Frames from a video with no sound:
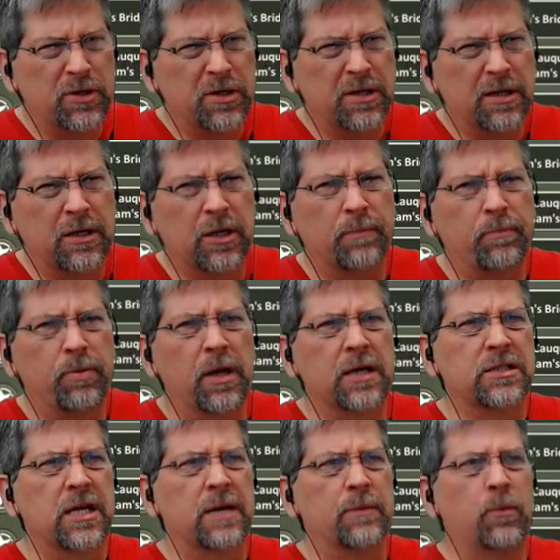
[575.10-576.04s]
could apply the
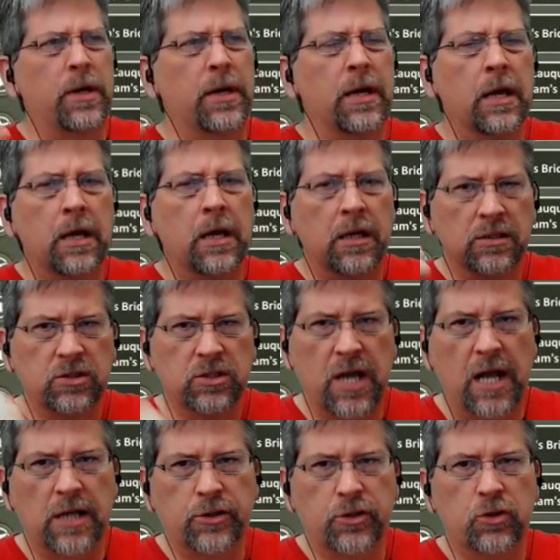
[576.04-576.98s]
same way.
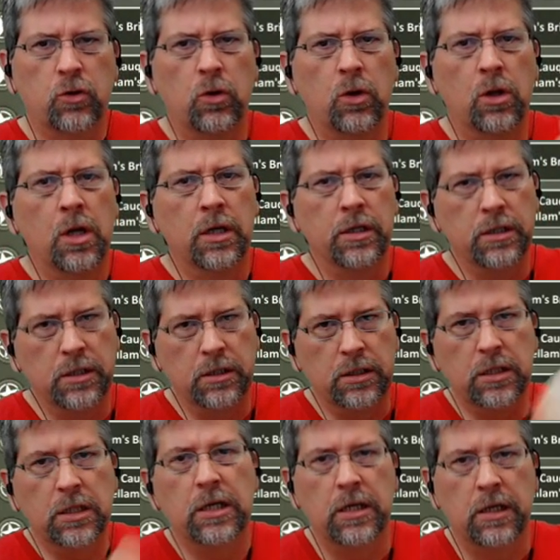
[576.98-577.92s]
Tactical, you
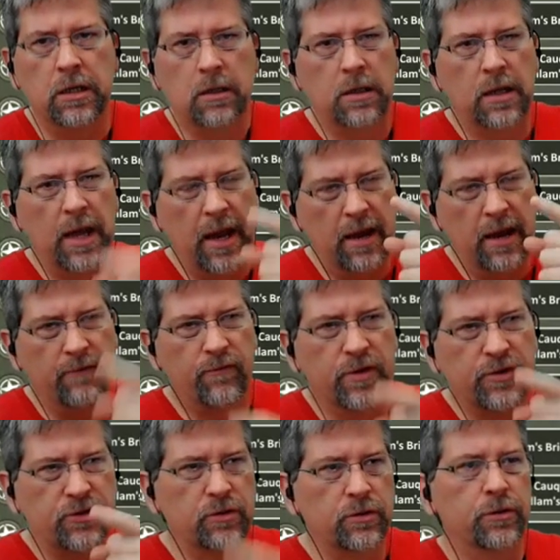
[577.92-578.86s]
need it. Every
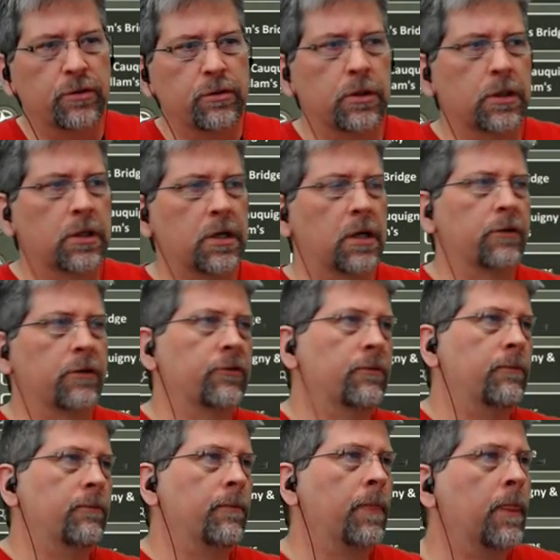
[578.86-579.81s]
single unit counts.
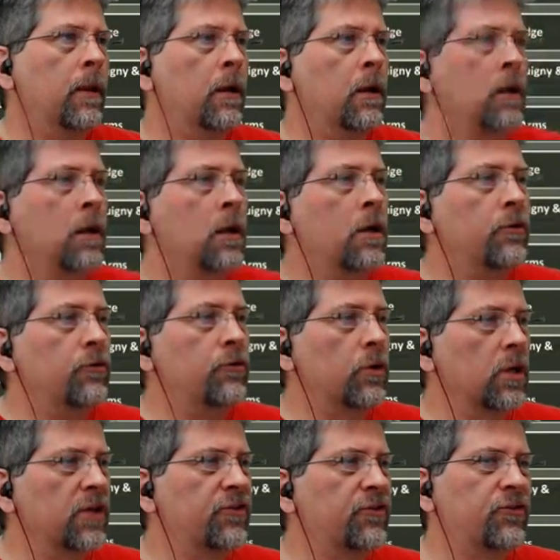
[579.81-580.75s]
So
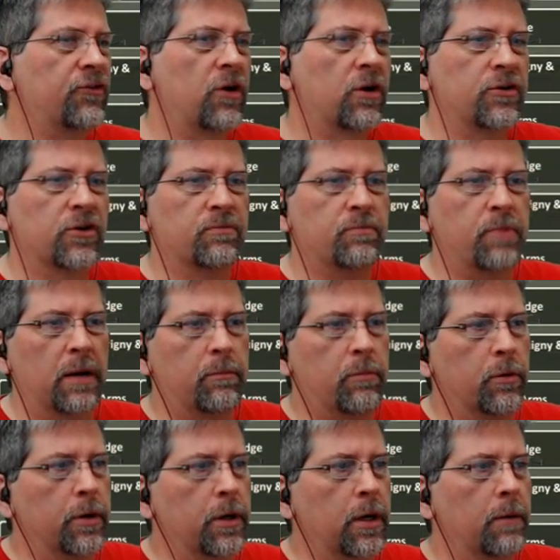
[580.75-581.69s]
let's start this bad
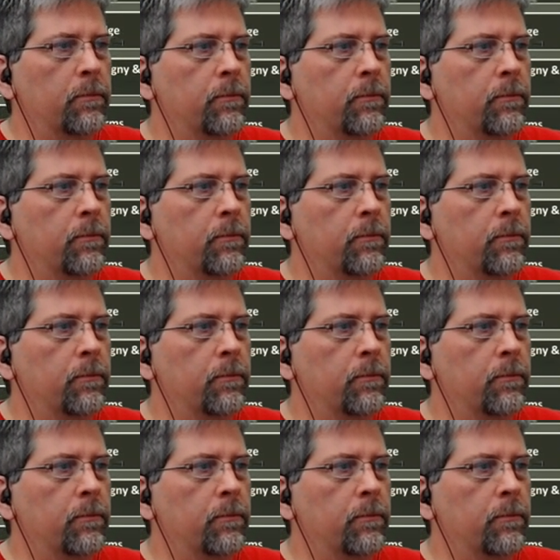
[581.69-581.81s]
boy up.